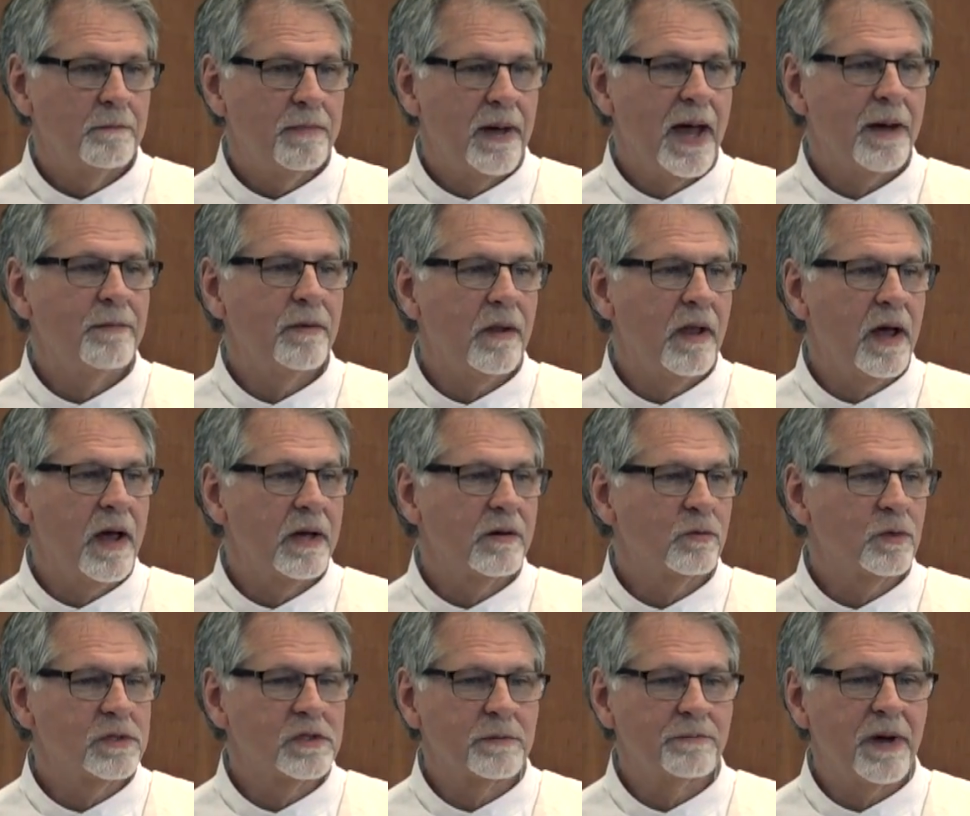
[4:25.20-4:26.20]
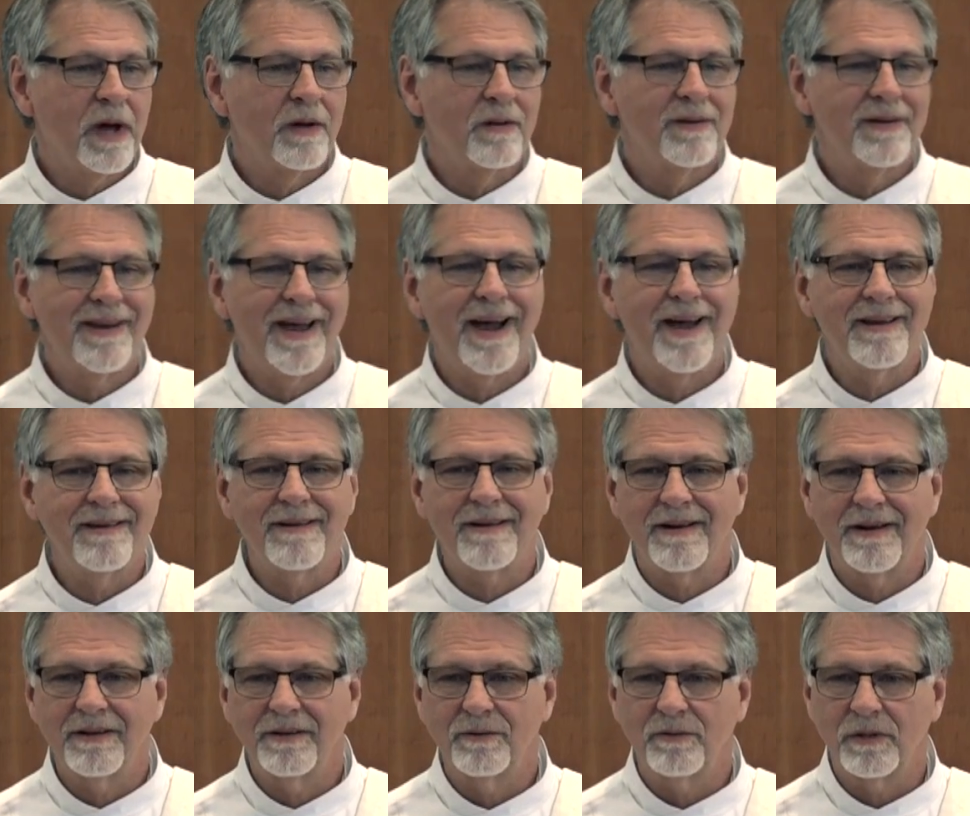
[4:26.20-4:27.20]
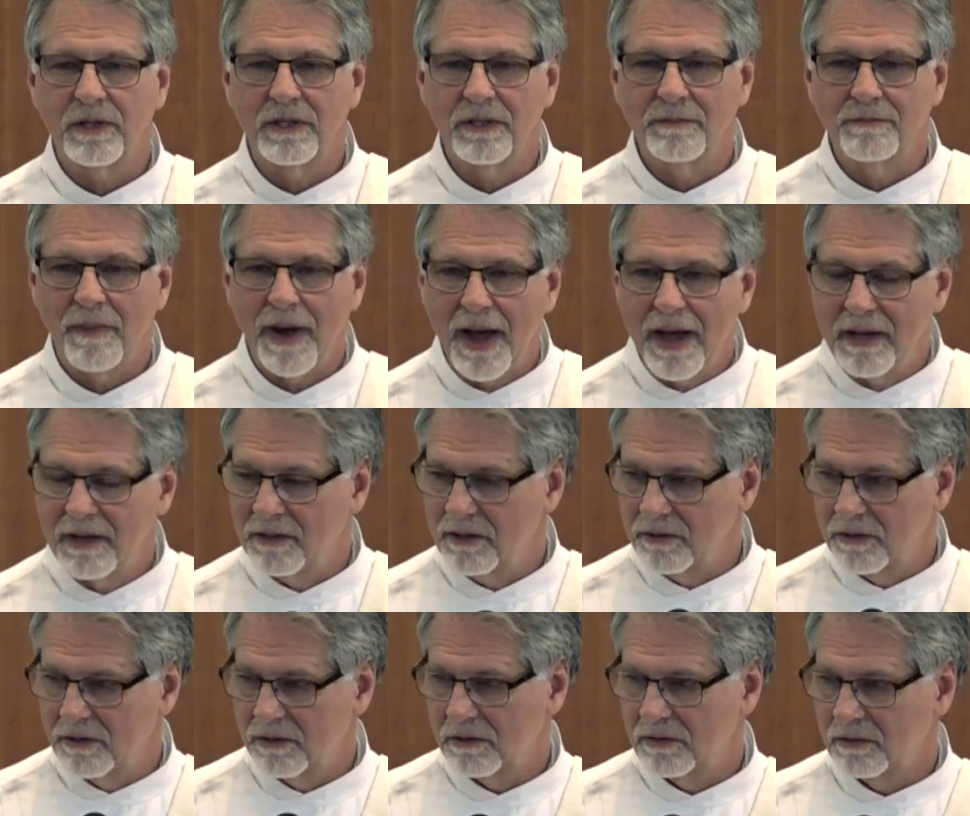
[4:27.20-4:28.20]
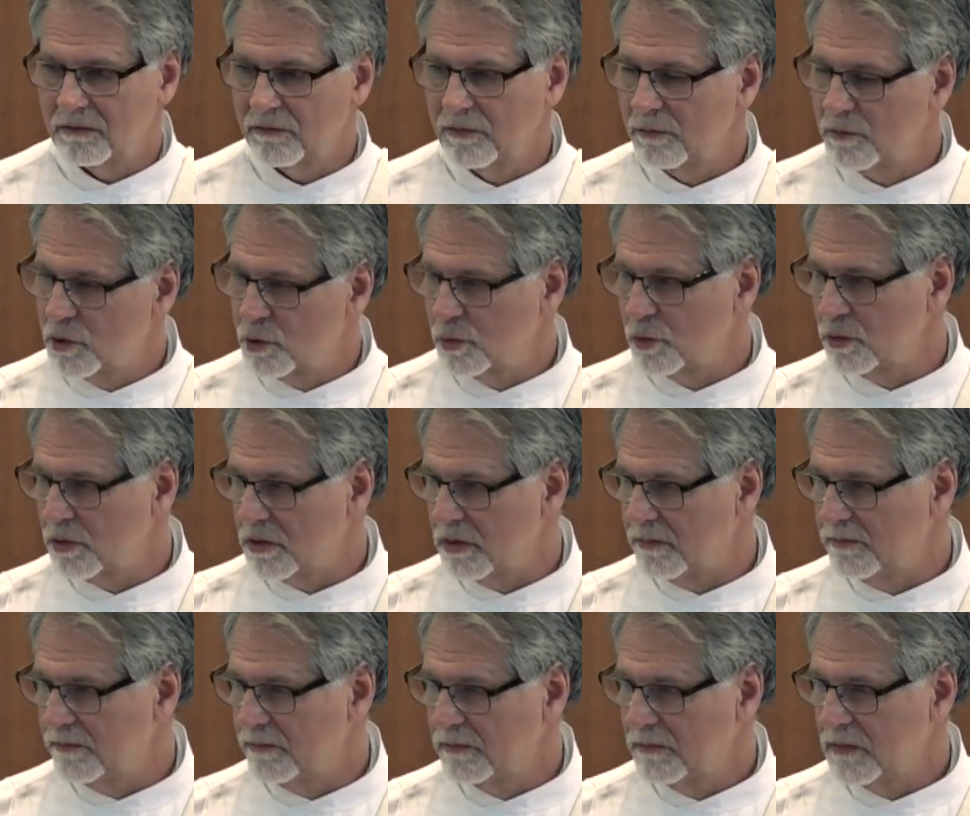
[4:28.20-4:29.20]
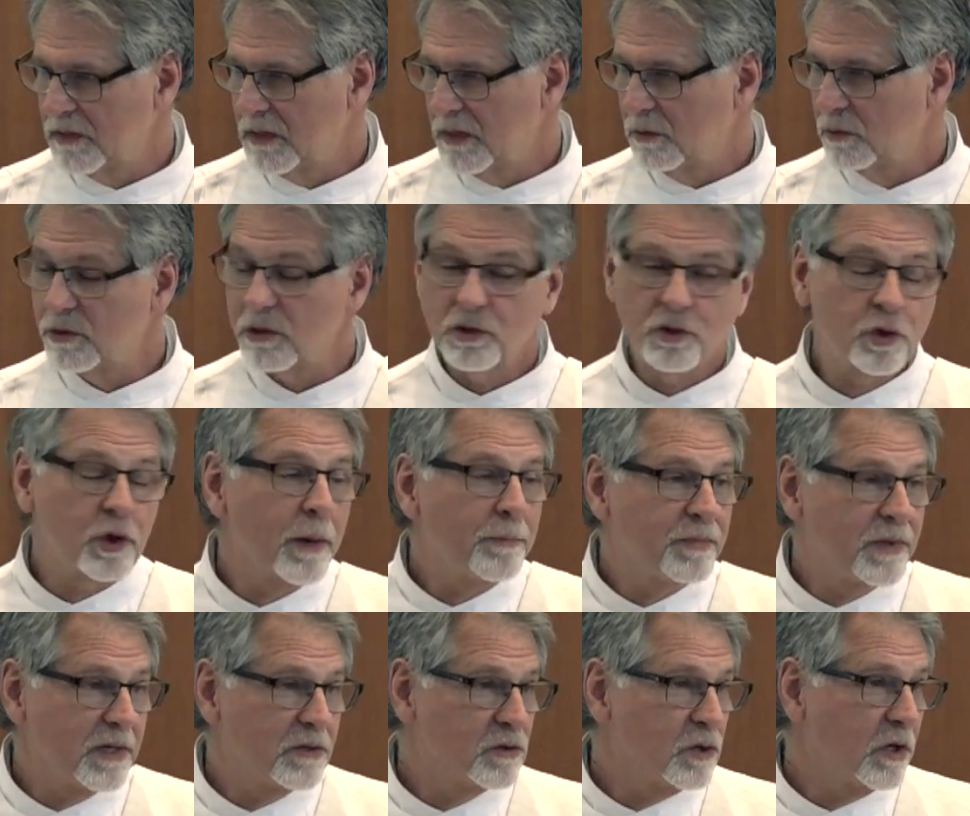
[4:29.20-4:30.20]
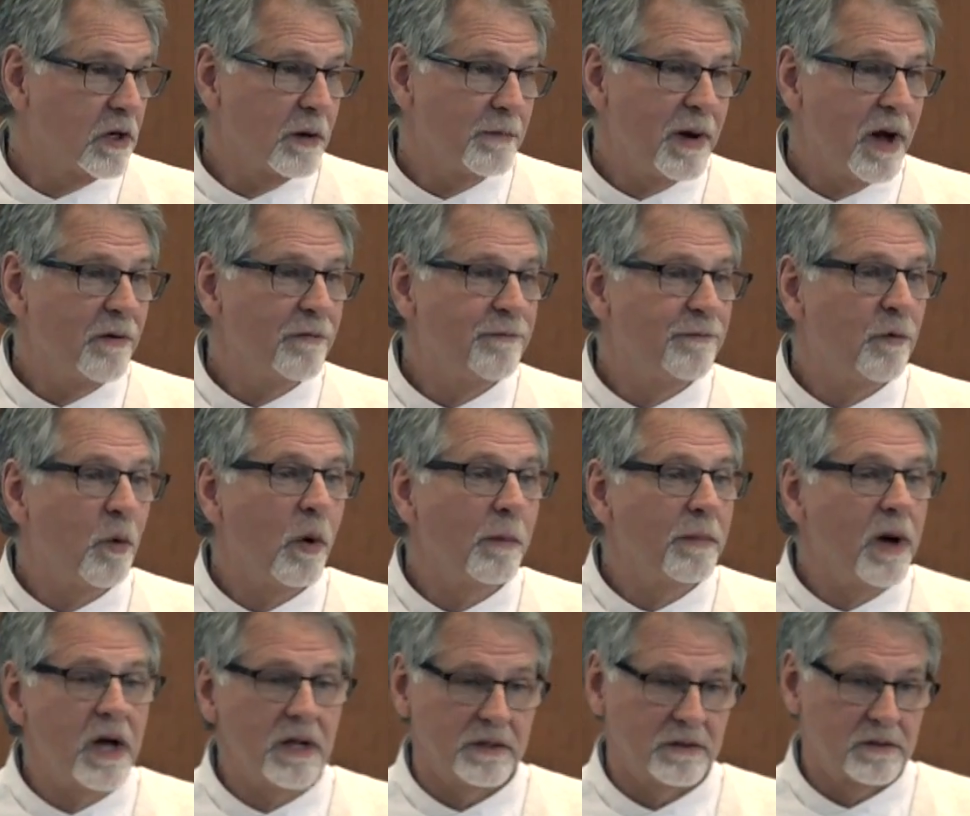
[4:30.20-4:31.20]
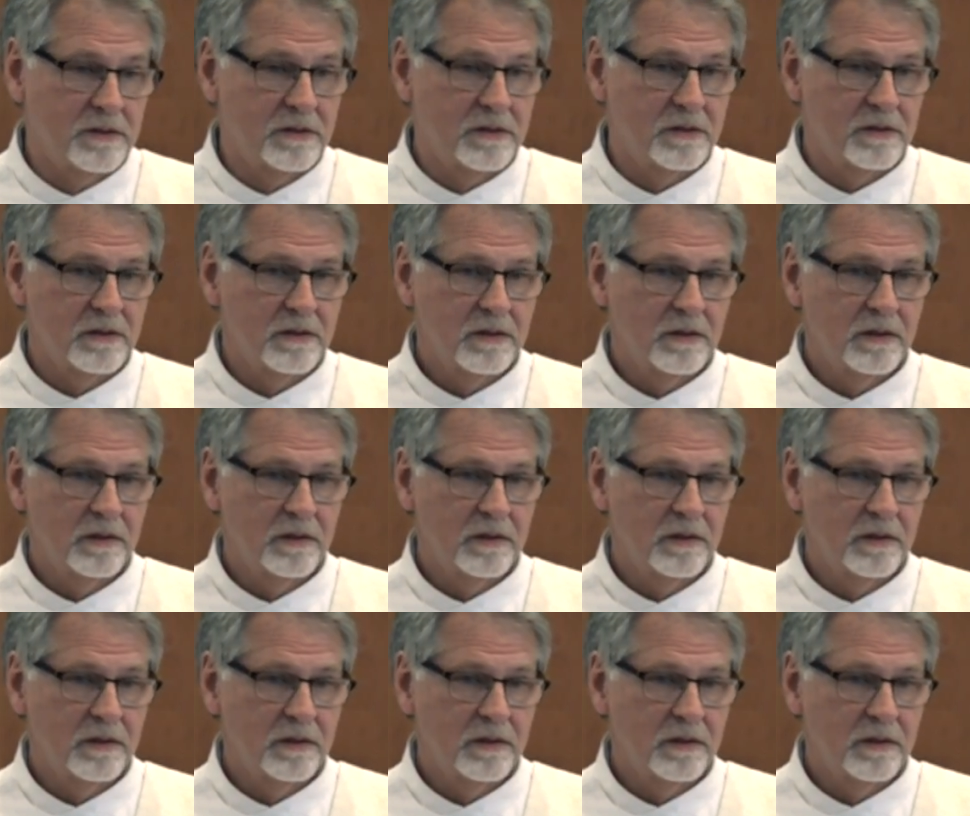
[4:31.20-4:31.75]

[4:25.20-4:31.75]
Babylon was about 900 miles from Jerusalem. It was a trip that took about four months.